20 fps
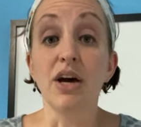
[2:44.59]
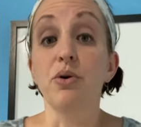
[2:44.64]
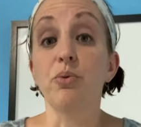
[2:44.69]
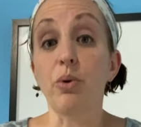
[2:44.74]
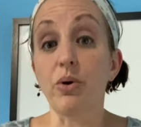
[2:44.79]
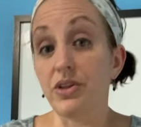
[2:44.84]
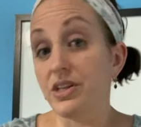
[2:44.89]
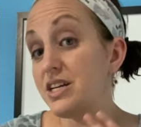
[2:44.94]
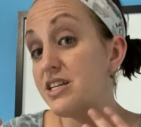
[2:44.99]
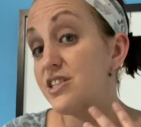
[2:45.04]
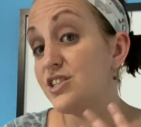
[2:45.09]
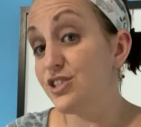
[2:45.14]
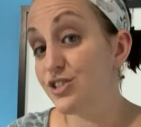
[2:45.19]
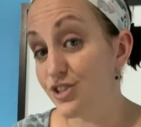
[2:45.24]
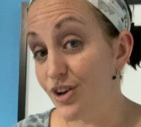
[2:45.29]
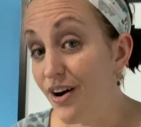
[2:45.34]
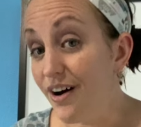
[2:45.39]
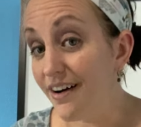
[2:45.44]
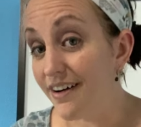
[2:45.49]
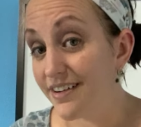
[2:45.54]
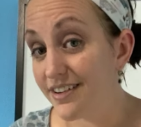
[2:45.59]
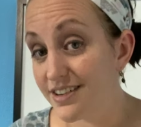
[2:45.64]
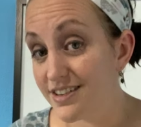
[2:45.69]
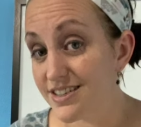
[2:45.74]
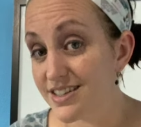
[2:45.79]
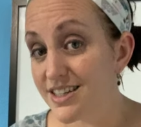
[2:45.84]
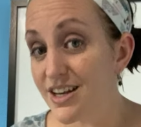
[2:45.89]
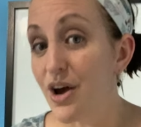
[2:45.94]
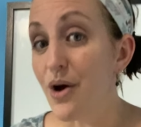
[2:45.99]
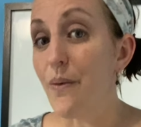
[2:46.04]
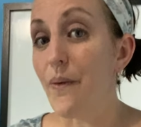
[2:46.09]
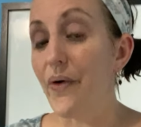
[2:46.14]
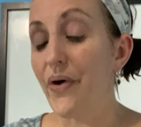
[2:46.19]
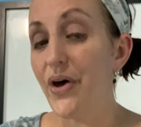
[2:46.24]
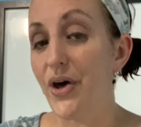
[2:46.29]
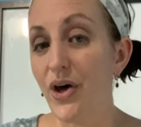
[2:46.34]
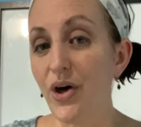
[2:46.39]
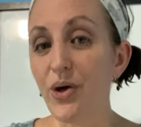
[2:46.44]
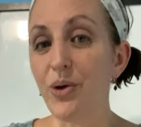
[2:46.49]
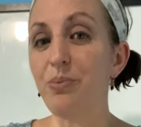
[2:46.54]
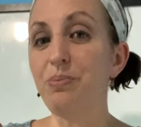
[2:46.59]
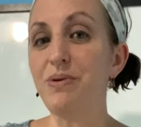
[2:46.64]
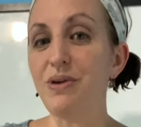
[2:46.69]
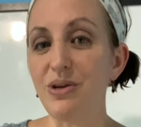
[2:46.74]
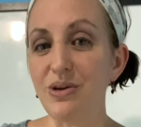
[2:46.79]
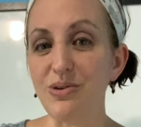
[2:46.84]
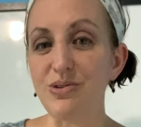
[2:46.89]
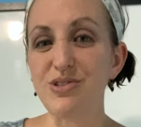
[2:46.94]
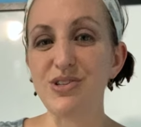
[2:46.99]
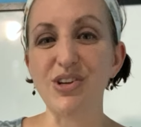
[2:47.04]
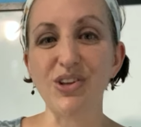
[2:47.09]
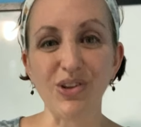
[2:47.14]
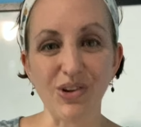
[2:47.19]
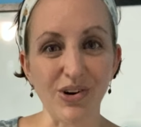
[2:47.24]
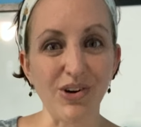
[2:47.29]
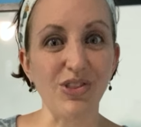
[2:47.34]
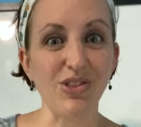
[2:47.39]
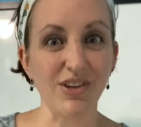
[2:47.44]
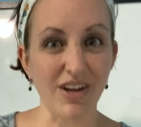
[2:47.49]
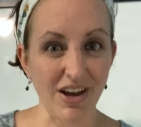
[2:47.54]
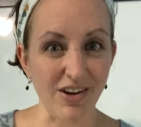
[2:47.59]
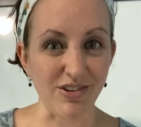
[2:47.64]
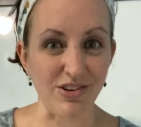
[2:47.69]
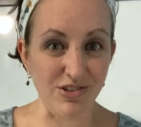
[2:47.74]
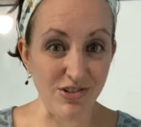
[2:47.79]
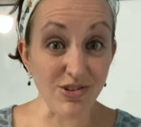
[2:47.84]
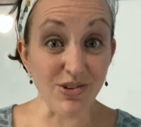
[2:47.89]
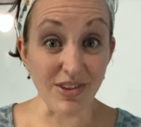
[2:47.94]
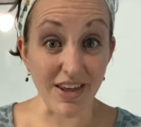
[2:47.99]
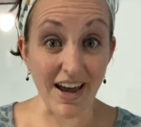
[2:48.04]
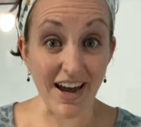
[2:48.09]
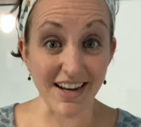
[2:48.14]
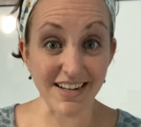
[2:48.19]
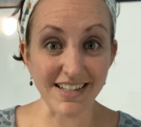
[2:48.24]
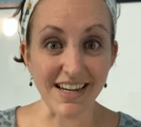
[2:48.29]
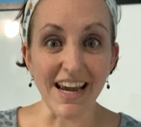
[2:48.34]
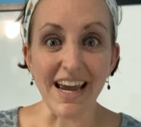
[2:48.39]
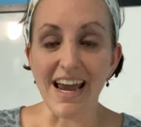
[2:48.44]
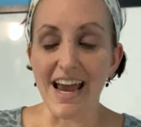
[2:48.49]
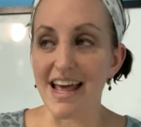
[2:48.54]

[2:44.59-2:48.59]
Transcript: Well, these songs will help you to learn how to do that.